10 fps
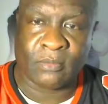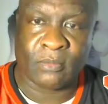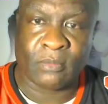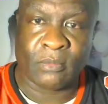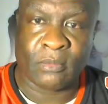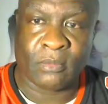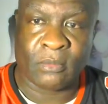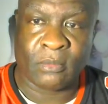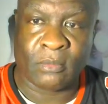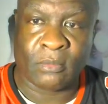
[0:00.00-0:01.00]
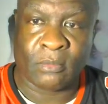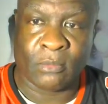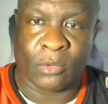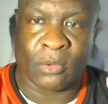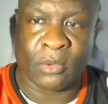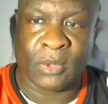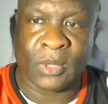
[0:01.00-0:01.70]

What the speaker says: [no speech]